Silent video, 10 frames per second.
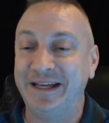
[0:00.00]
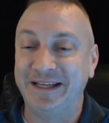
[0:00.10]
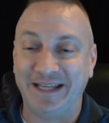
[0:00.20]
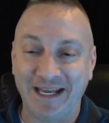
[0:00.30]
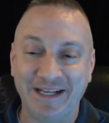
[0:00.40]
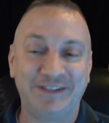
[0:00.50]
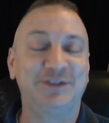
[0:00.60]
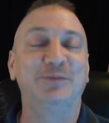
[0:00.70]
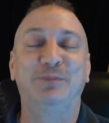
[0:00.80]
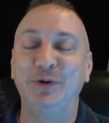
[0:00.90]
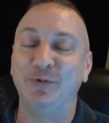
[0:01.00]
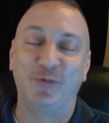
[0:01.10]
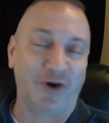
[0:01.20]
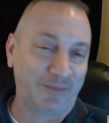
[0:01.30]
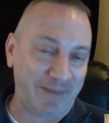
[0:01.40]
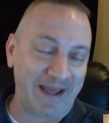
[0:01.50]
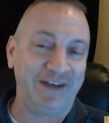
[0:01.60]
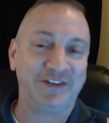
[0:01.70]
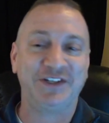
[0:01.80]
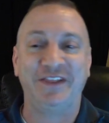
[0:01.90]
get it to boot
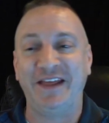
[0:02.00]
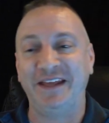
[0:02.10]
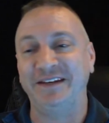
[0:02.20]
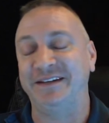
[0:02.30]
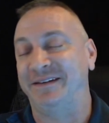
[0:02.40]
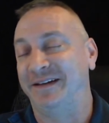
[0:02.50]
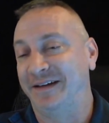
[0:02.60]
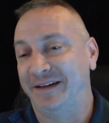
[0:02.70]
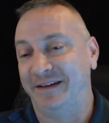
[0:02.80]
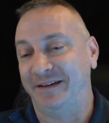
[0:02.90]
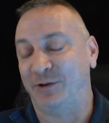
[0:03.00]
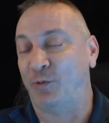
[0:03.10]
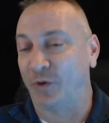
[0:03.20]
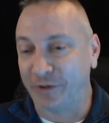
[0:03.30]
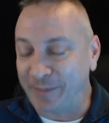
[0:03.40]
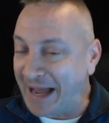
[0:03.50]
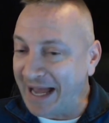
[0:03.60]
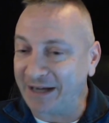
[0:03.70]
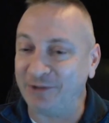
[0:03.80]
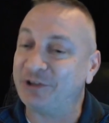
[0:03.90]
Workbench and then
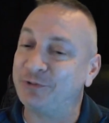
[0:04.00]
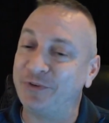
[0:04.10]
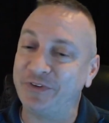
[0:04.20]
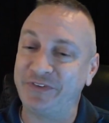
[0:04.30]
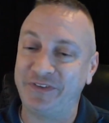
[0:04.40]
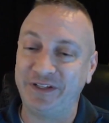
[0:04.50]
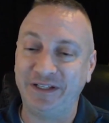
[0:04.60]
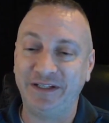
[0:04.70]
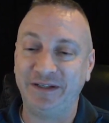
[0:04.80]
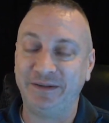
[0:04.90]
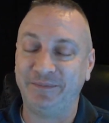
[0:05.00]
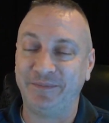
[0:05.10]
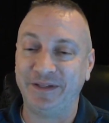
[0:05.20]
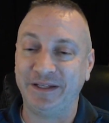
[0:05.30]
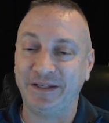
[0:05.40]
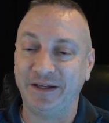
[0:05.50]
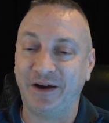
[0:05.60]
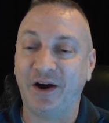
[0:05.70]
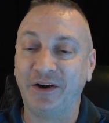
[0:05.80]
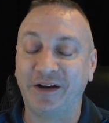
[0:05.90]
Quarterback, which was the
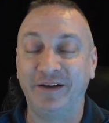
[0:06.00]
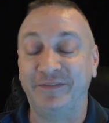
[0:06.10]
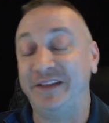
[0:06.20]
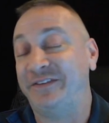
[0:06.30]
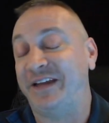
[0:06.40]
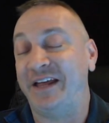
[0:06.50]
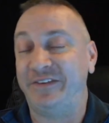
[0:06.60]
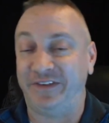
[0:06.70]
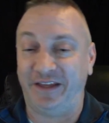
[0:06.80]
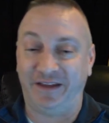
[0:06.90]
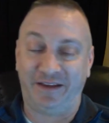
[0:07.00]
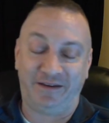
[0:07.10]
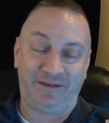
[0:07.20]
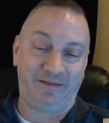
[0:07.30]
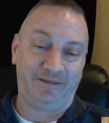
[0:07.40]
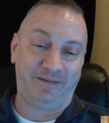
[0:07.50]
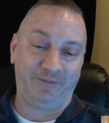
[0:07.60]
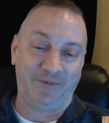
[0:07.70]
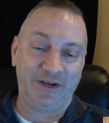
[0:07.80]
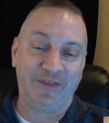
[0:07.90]
archive. These days,
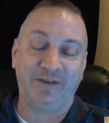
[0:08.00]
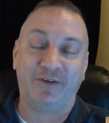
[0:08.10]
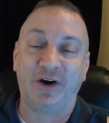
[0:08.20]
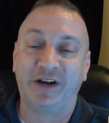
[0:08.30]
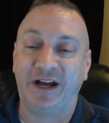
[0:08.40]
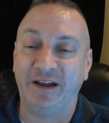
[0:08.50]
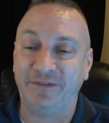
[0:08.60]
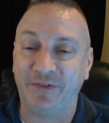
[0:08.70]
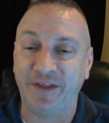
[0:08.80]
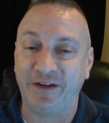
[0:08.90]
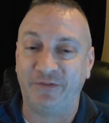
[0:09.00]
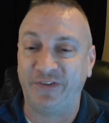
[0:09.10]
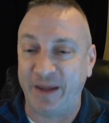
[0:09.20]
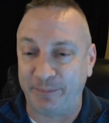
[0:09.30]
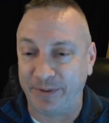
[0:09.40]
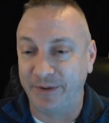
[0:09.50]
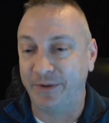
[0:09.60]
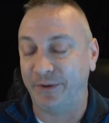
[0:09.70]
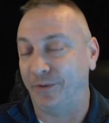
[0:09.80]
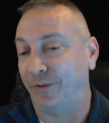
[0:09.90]
when you think of archive, you think of zip
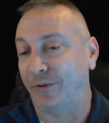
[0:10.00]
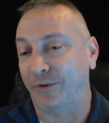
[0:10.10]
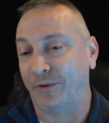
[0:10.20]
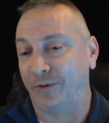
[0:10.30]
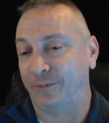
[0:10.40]
or